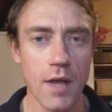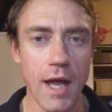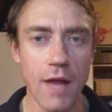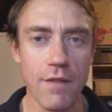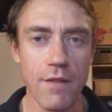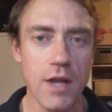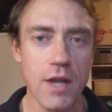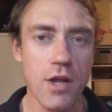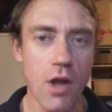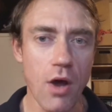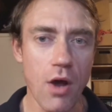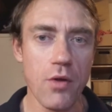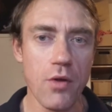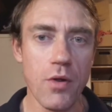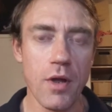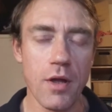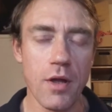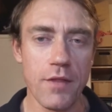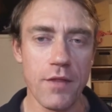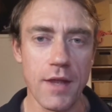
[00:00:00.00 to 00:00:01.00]
and they
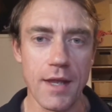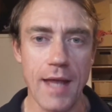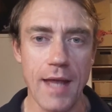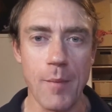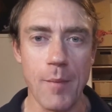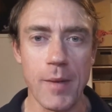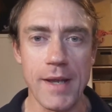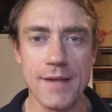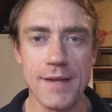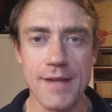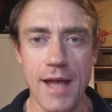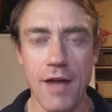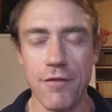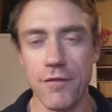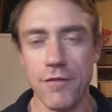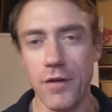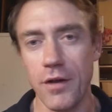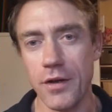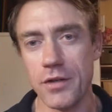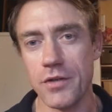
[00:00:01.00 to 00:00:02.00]
know that GABA is
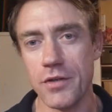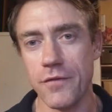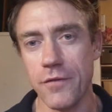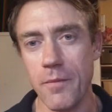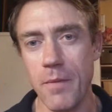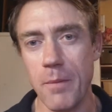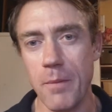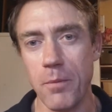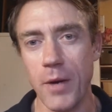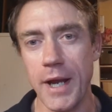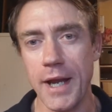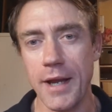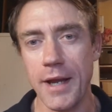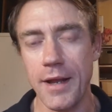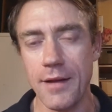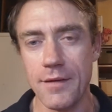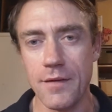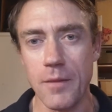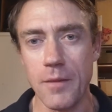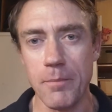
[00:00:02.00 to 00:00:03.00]
effluxed from the brain
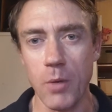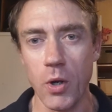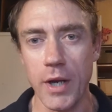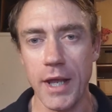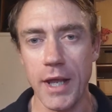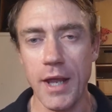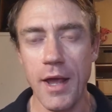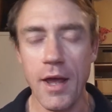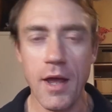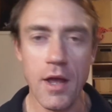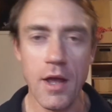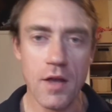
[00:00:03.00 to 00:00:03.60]
into the body,